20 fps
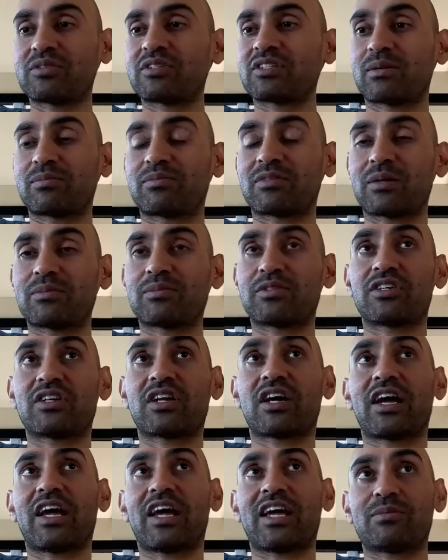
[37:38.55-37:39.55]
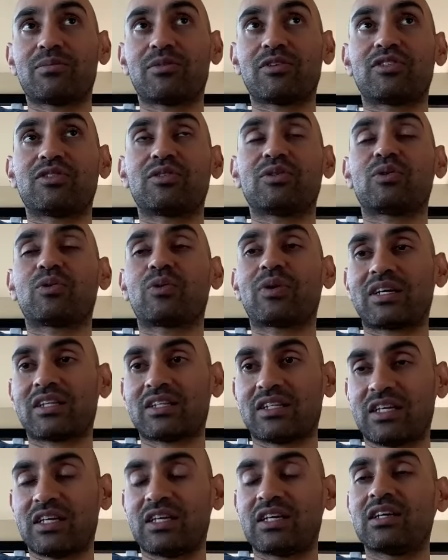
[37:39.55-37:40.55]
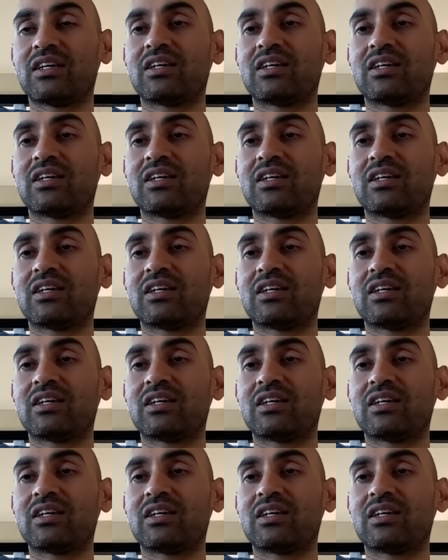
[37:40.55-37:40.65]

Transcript: sometimes you're not able to quickly.